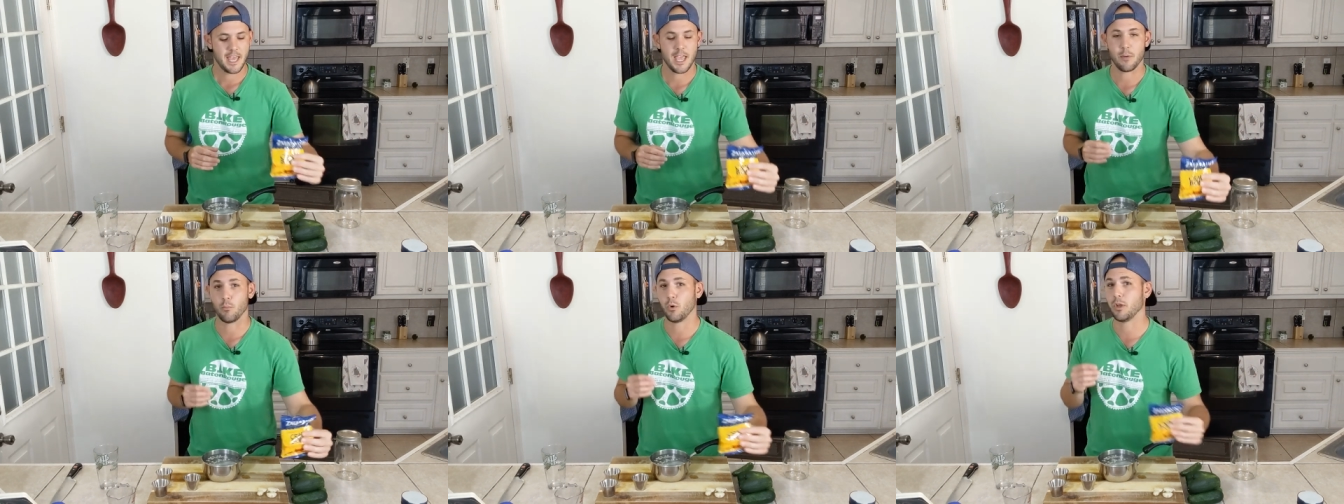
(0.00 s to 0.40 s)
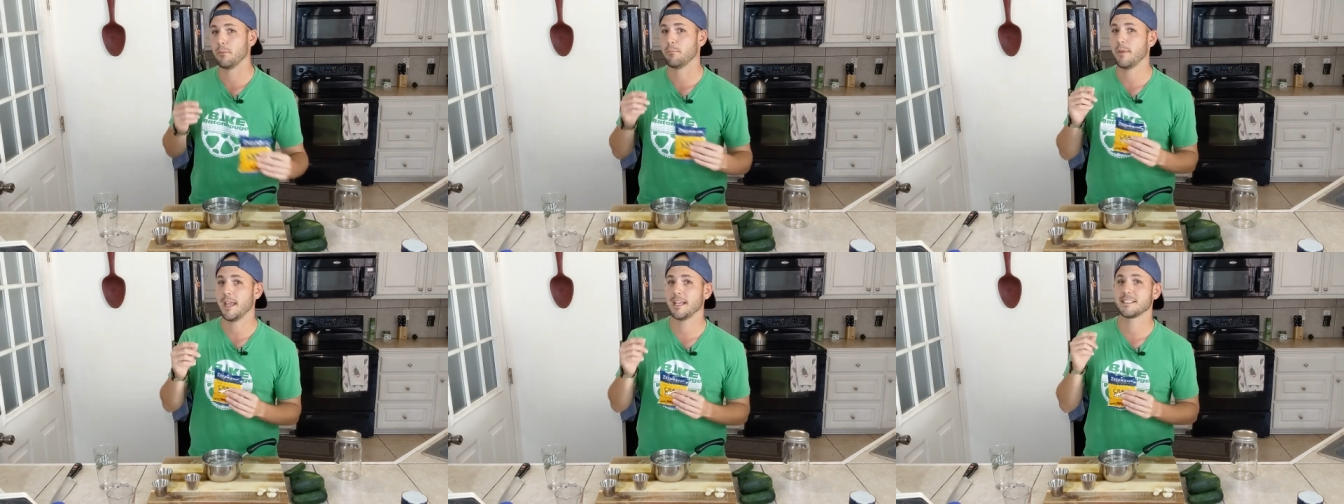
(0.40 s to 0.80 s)
and
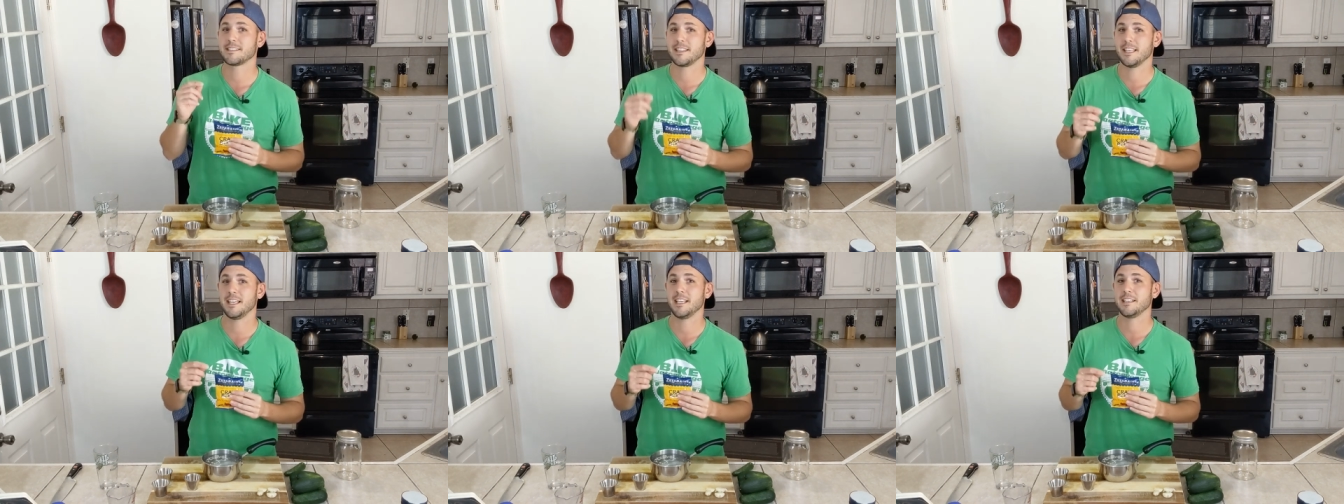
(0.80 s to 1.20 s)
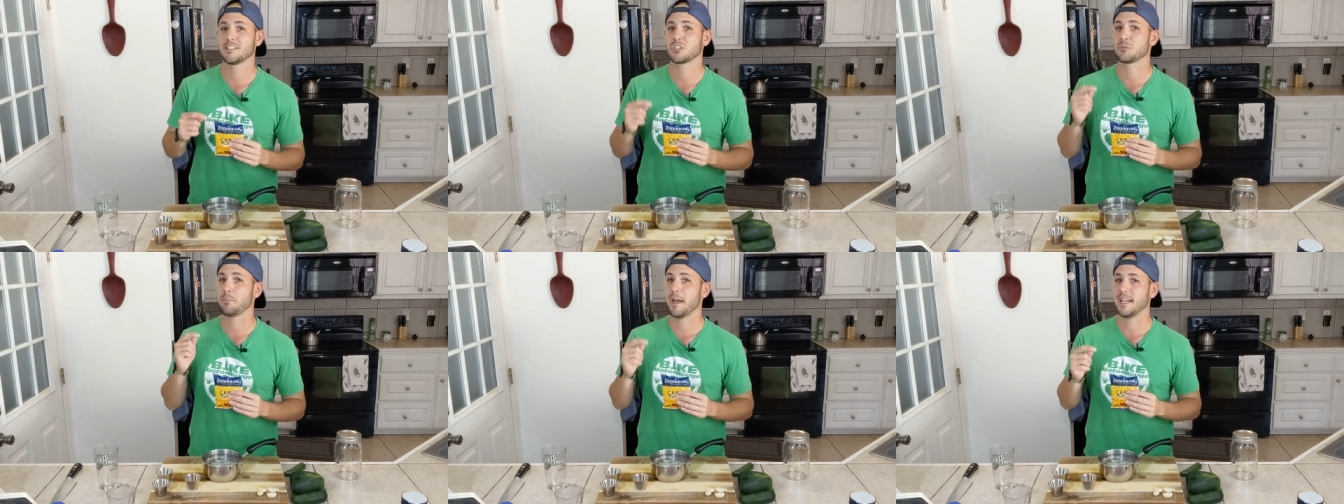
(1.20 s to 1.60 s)
what makes
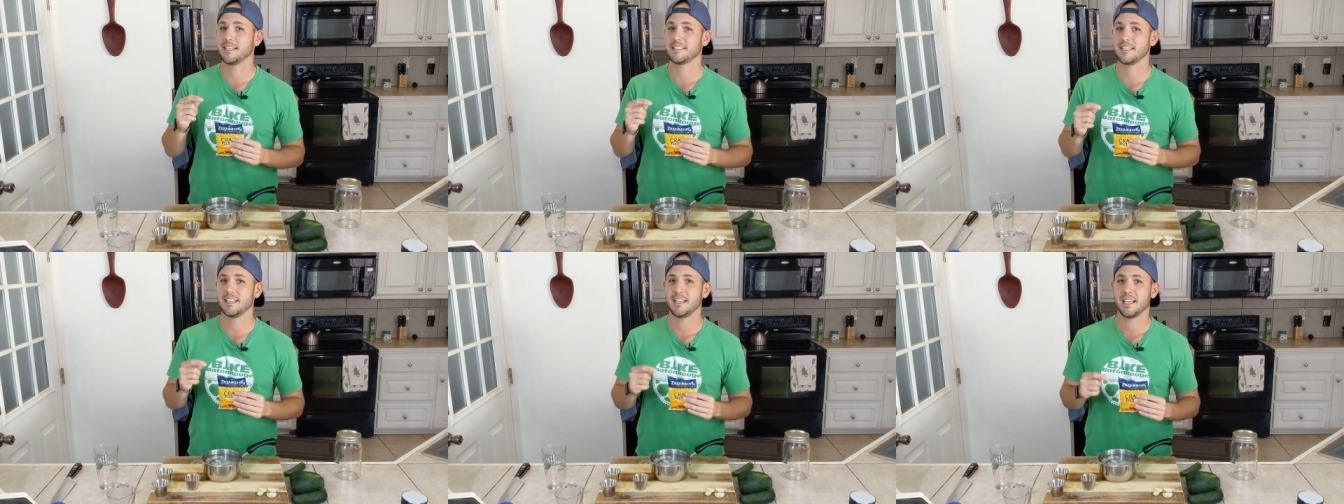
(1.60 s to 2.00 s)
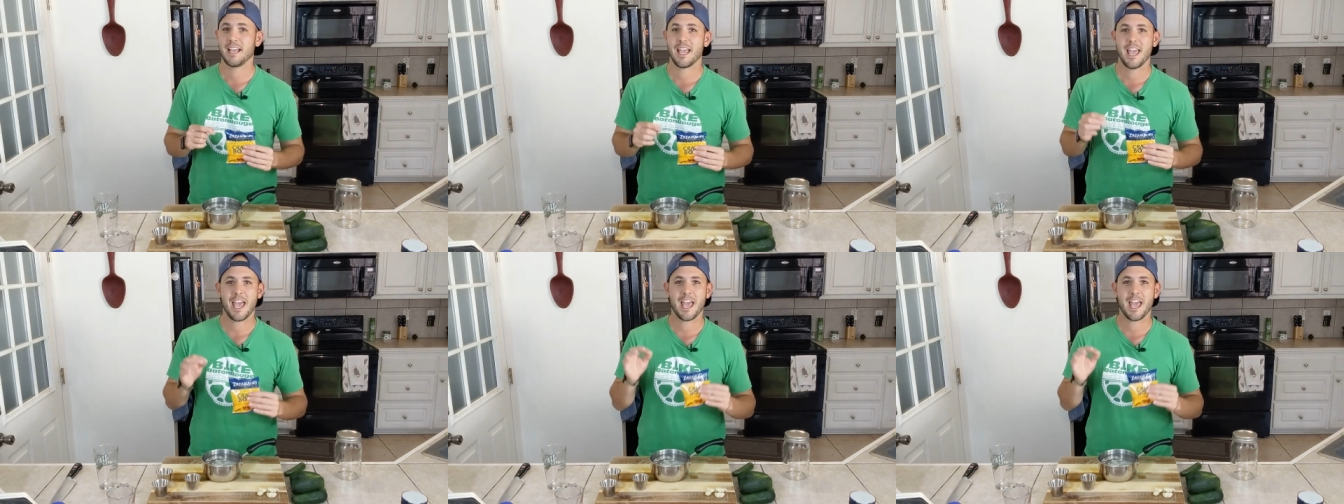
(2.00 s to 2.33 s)
these spicy